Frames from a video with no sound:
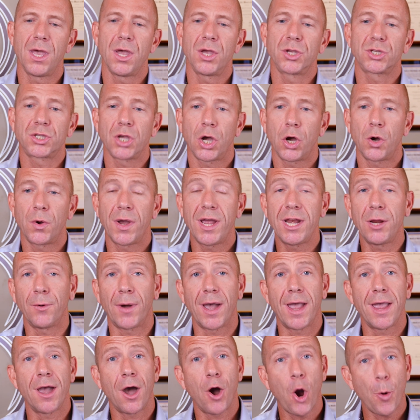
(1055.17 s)
So
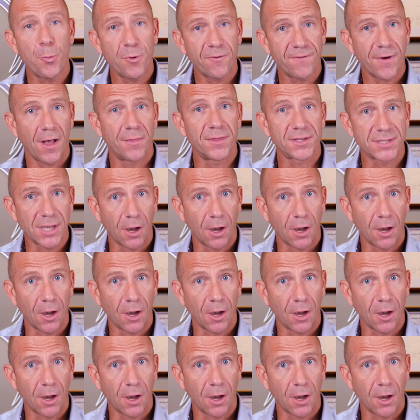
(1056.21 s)
anyway, I hope you found this